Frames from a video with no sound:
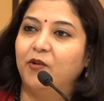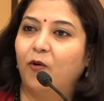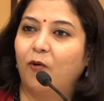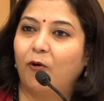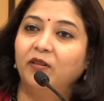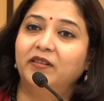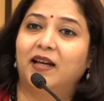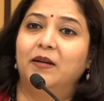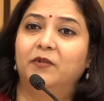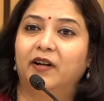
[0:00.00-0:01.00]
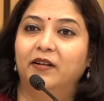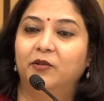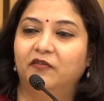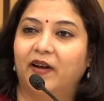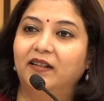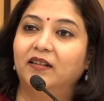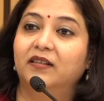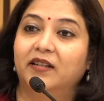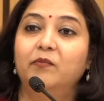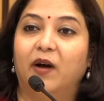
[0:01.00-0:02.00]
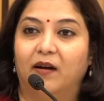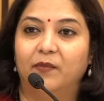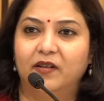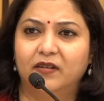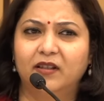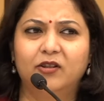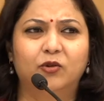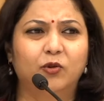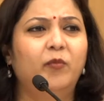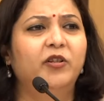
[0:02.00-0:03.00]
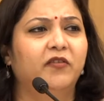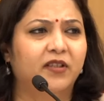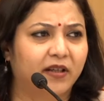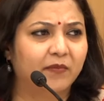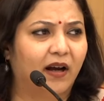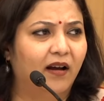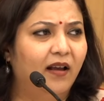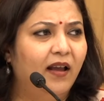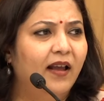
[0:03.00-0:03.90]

You're all the time trying to fight the stigma, because there's so much of stigma.